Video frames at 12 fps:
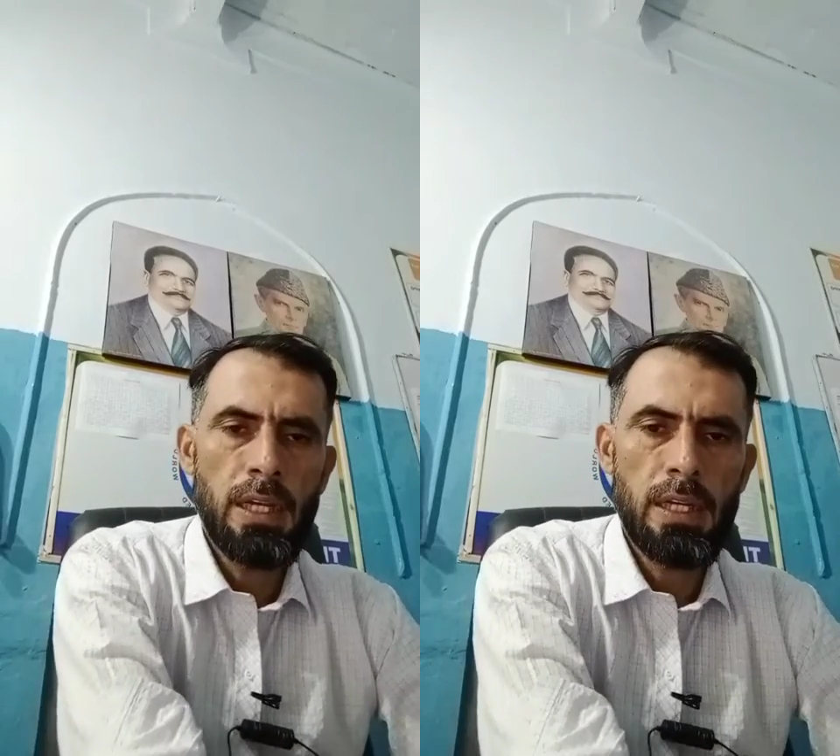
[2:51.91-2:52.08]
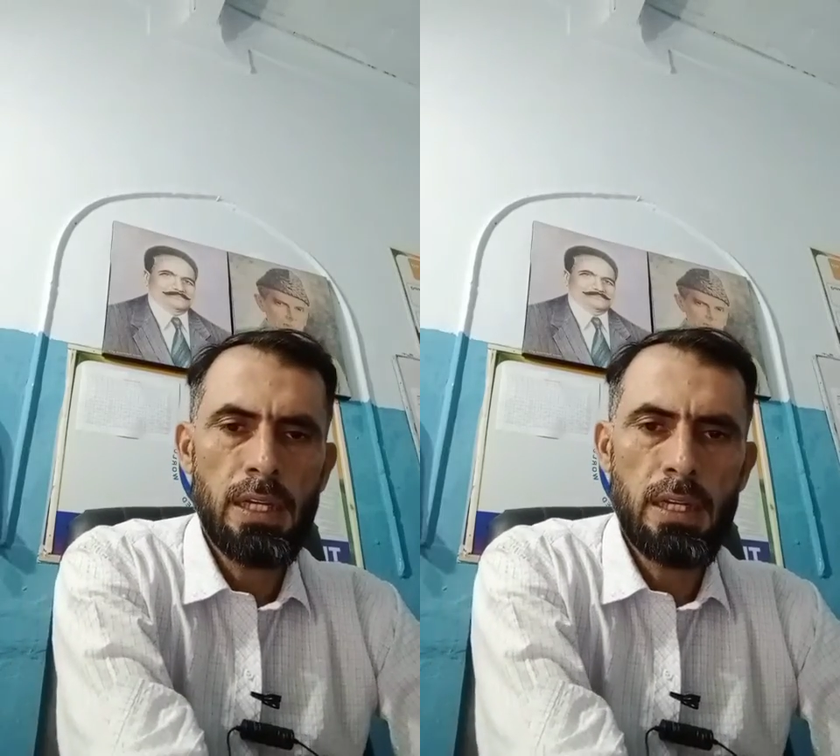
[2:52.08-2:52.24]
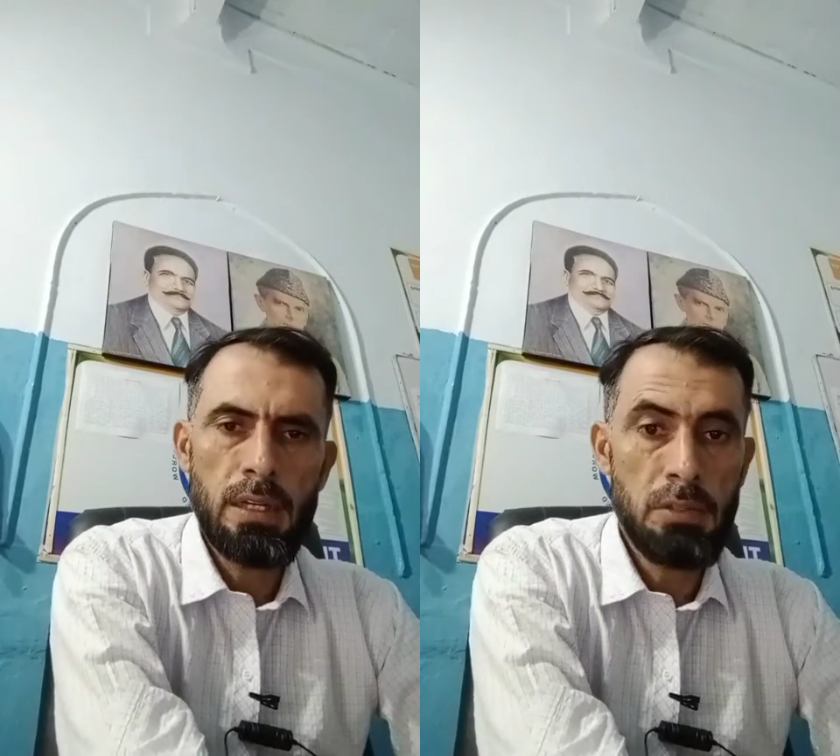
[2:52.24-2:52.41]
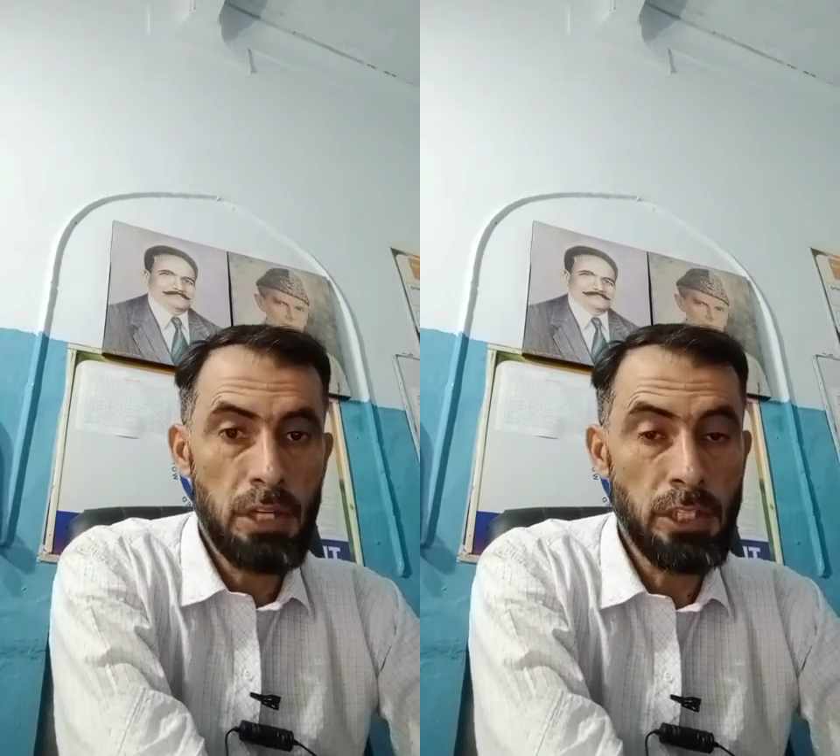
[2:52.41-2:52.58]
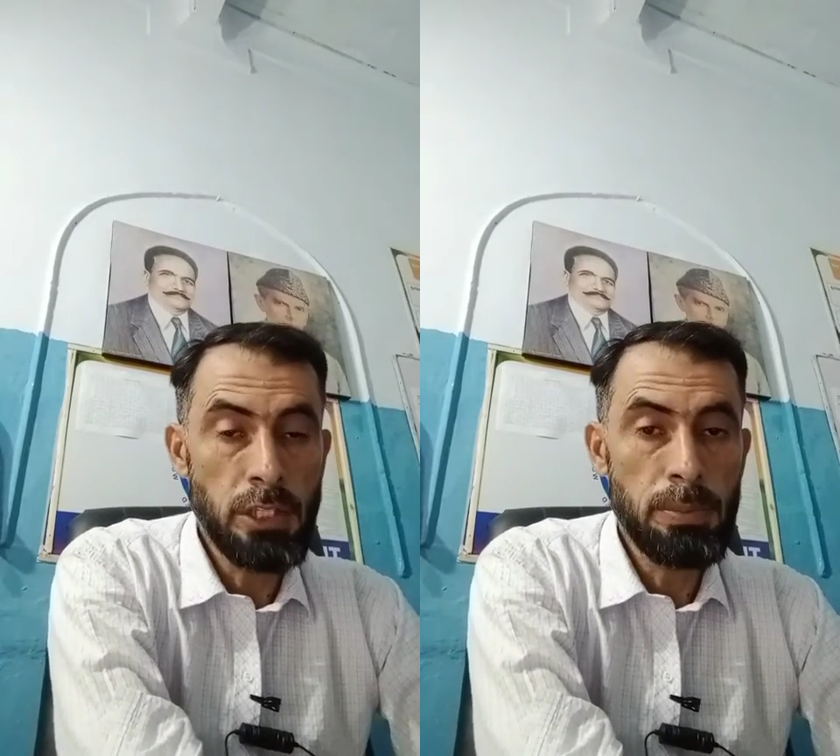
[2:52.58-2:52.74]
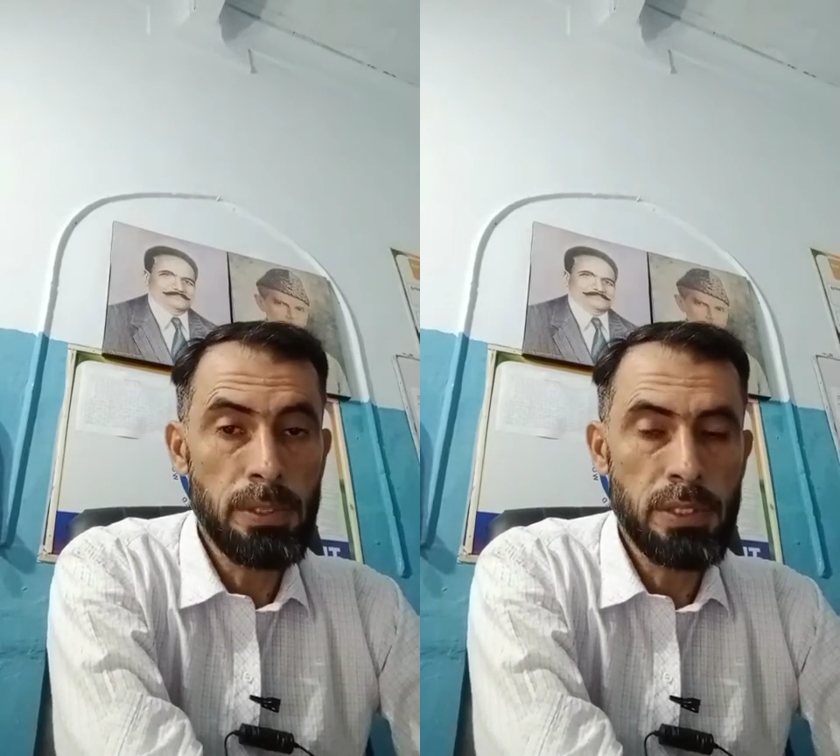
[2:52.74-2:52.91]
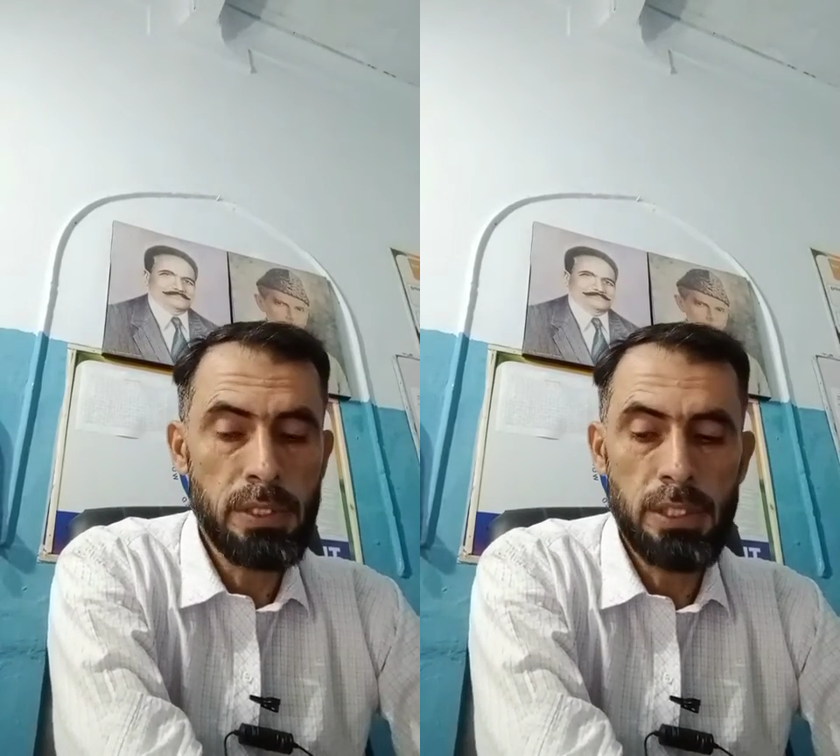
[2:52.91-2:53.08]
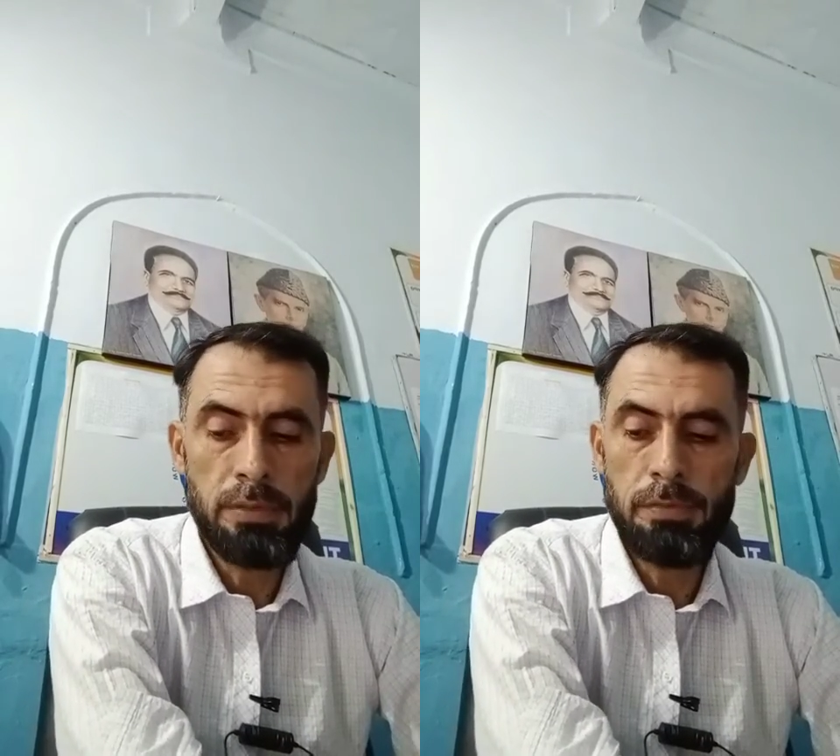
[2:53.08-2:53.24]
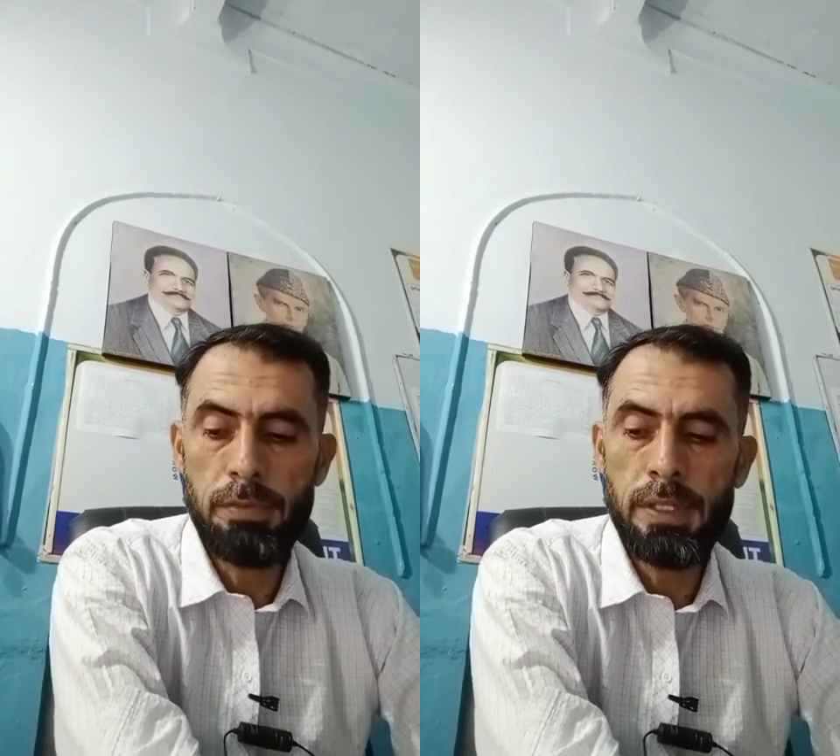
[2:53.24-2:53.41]
90%
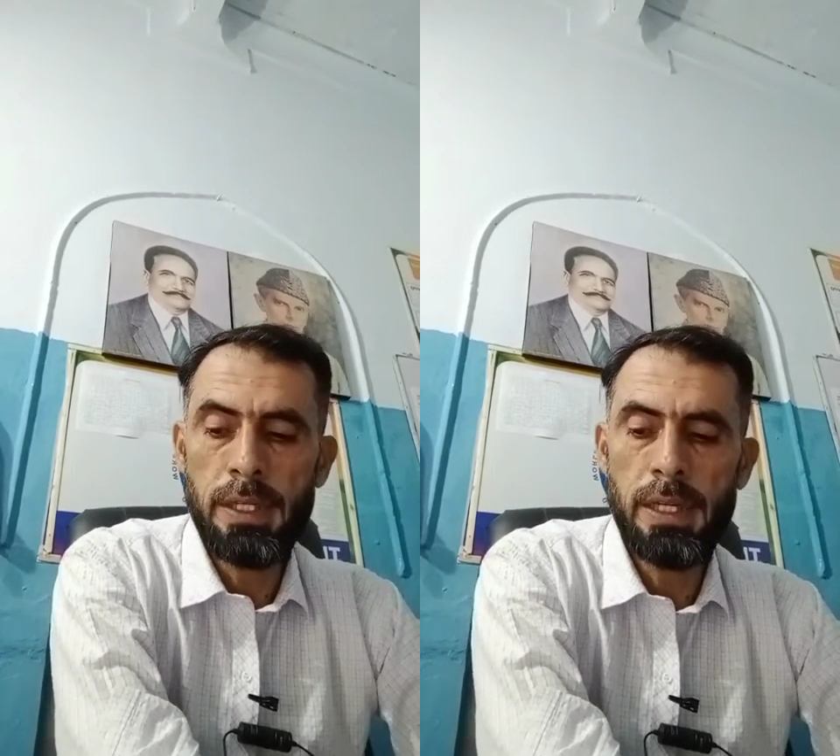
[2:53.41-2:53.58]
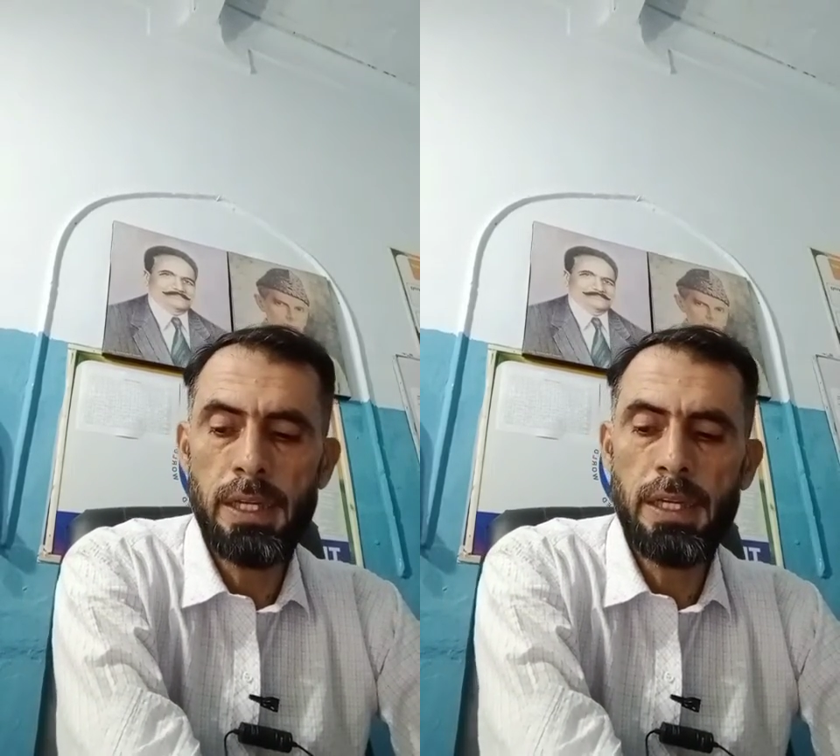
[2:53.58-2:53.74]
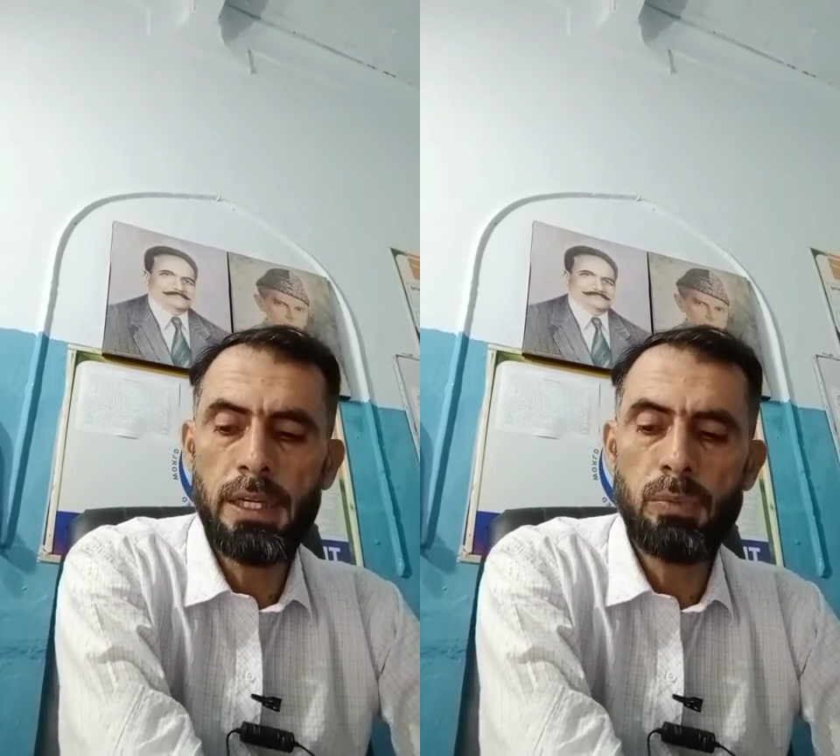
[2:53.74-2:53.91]
if we hear,